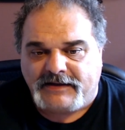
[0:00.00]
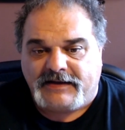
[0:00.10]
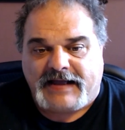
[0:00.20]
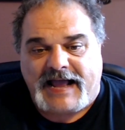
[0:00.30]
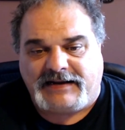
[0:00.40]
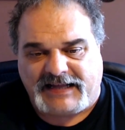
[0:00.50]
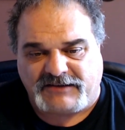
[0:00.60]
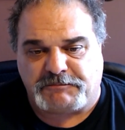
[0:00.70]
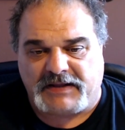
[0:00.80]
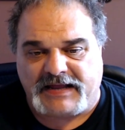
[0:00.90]
And
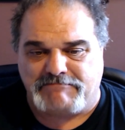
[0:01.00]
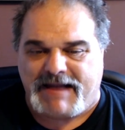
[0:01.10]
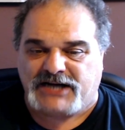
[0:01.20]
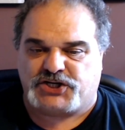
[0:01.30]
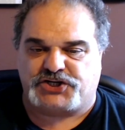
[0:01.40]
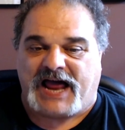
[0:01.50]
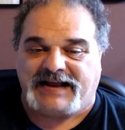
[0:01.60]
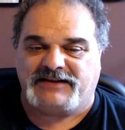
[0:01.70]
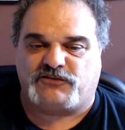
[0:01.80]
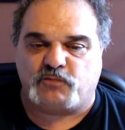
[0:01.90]
let's play
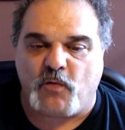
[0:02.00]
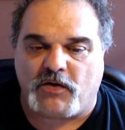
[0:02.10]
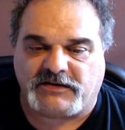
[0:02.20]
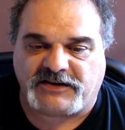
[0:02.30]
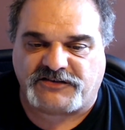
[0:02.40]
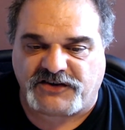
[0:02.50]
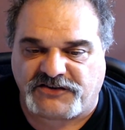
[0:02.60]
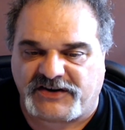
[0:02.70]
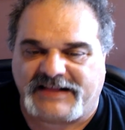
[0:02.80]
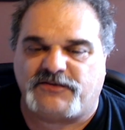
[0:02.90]
Manstein's War,
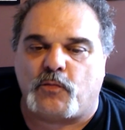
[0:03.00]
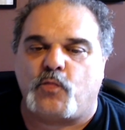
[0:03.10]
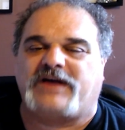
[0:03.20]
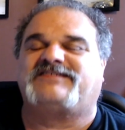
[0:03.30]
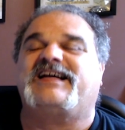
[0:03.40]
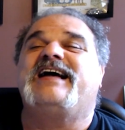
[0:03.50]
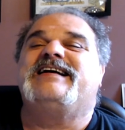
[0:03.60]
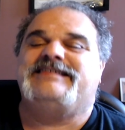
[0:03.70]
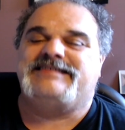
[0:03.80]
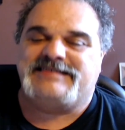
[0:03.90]
Decision in the West,
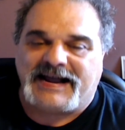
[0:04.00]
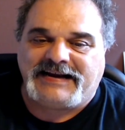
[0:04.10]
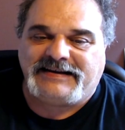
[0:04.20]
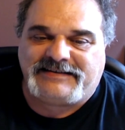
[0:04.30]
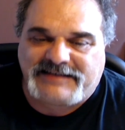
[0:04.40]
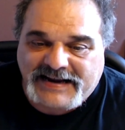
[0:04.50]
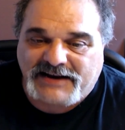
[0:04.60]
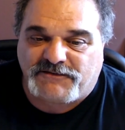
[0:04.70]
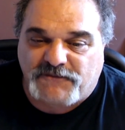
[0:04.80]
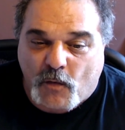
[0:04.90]

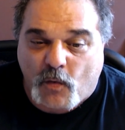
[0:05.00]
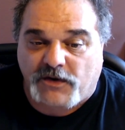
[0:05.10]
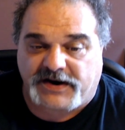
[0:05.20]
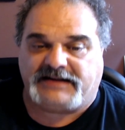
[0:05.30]
1940.